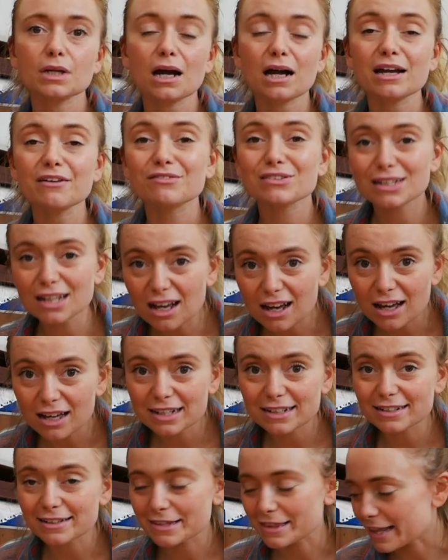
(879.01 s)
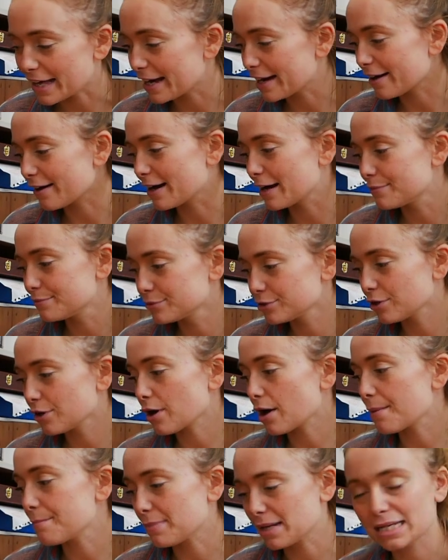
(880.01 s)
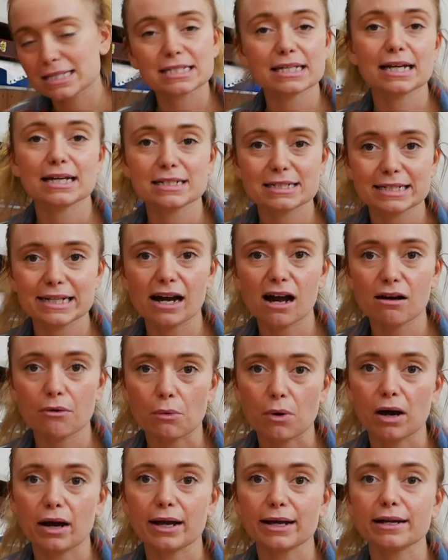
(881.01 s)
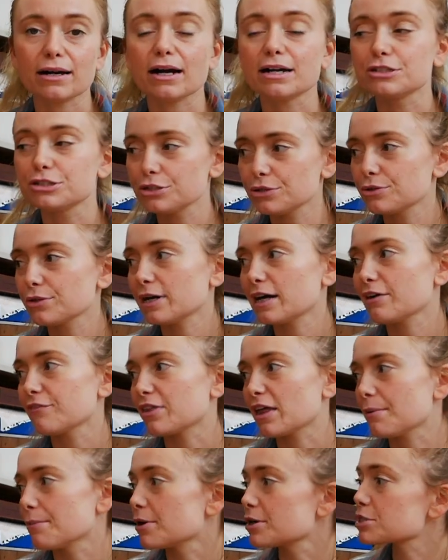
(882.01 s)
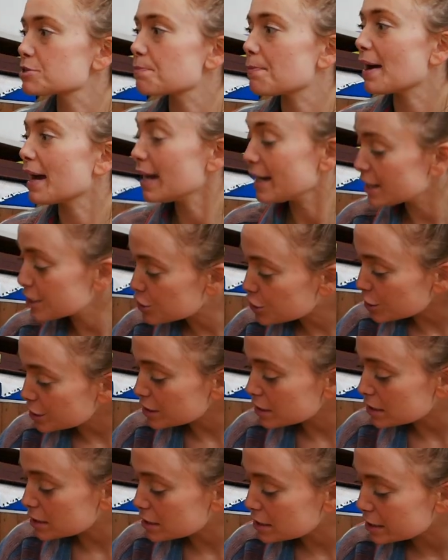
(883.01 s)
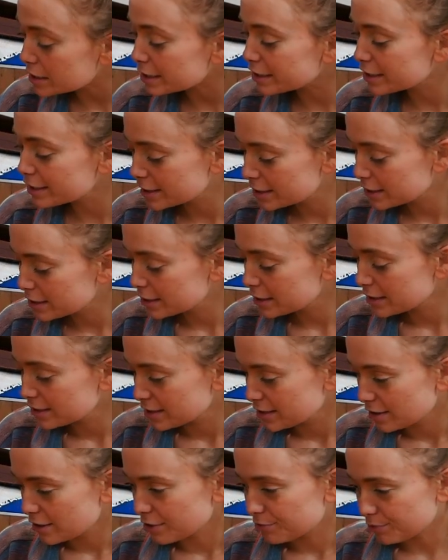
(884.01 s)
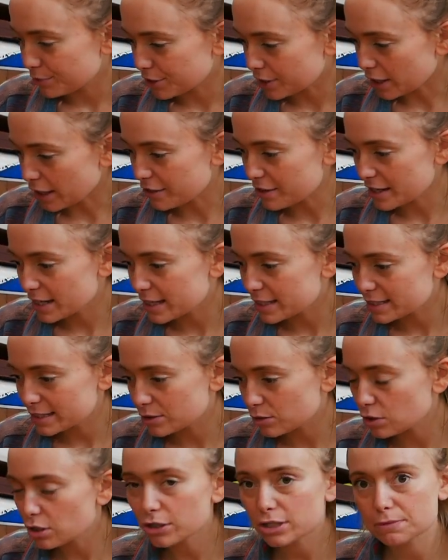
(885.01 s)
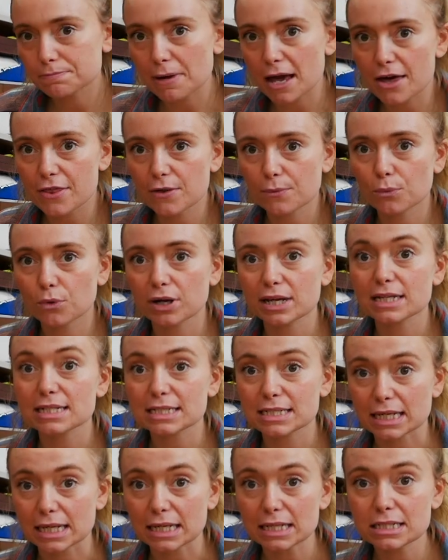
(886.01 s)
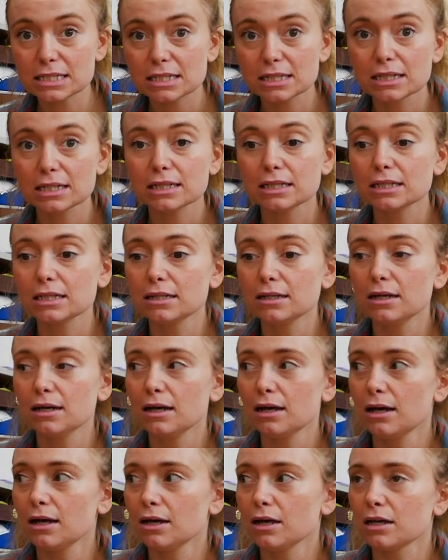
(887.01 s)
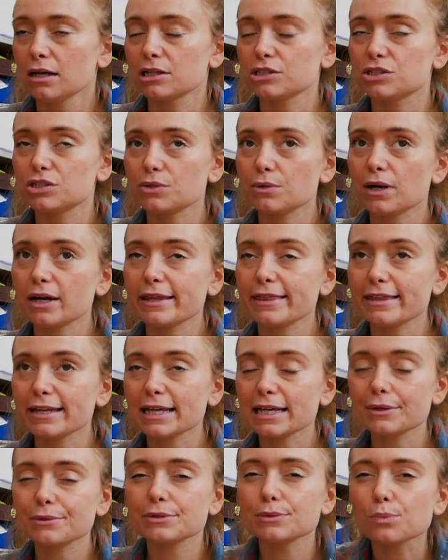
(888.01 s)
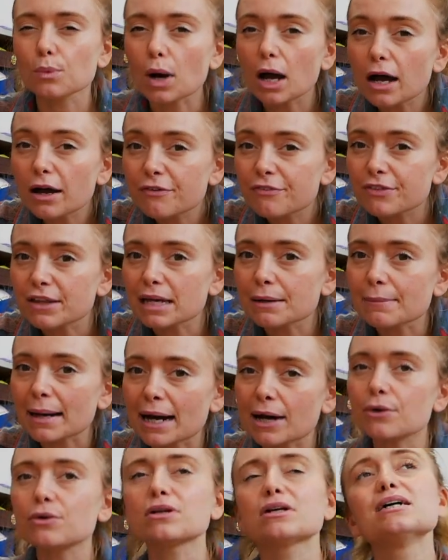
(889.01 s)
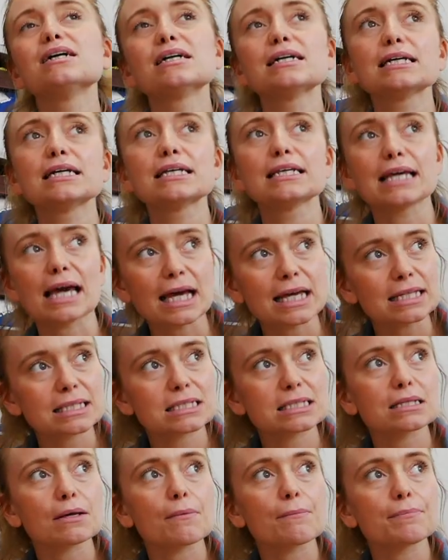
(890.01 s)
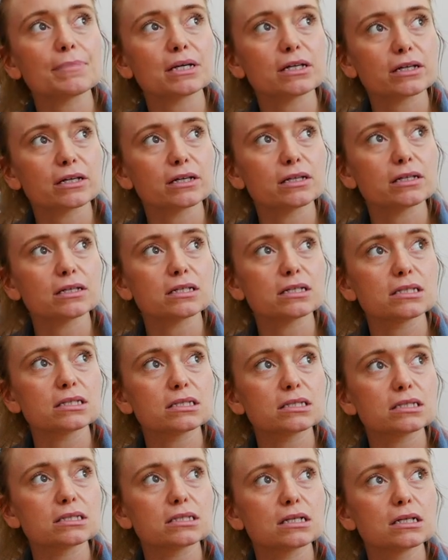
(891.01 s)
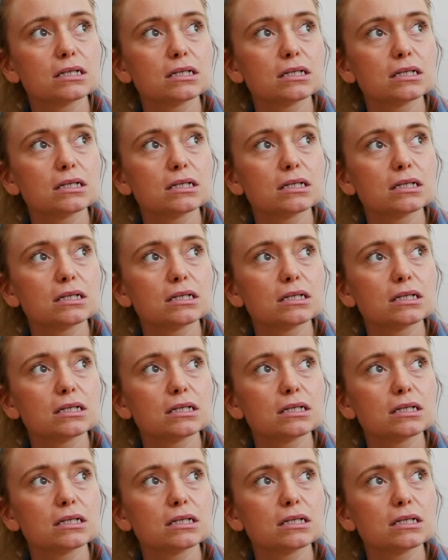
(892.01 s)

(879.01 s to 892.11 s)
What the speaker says: I've learned that I am not amazing at DIY. I do not have that much patience, but I think it still looks better than what it did. Do I think it was worth the amount? Yes, because